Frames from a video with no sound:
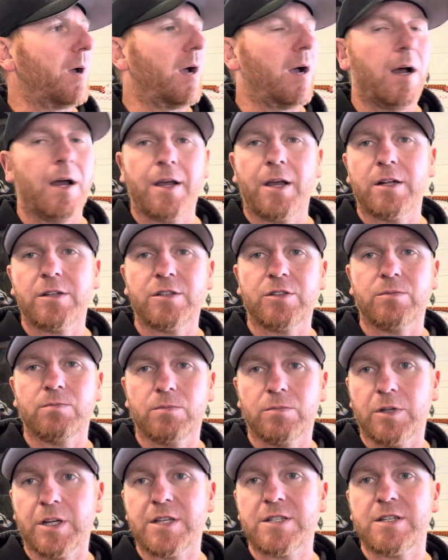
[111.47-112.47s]
I got to,
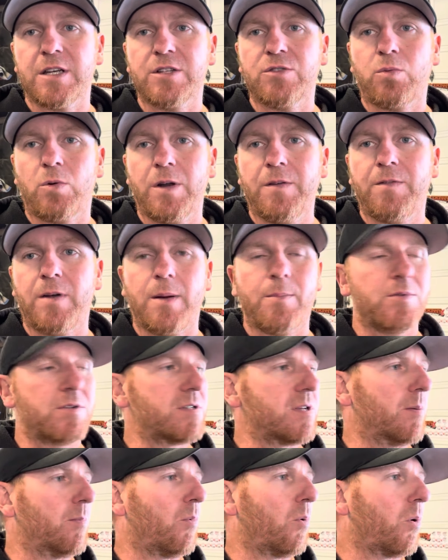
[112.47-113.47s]
like I say,
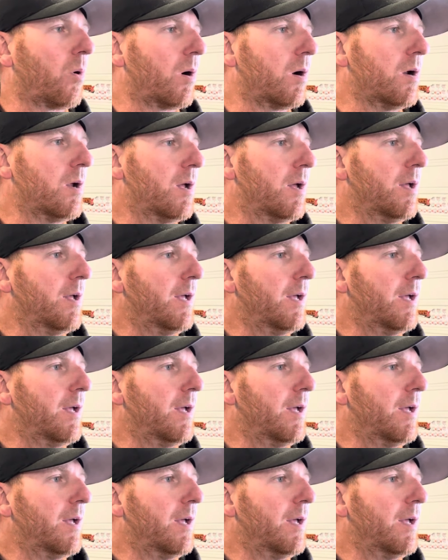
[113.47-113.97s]
25% more,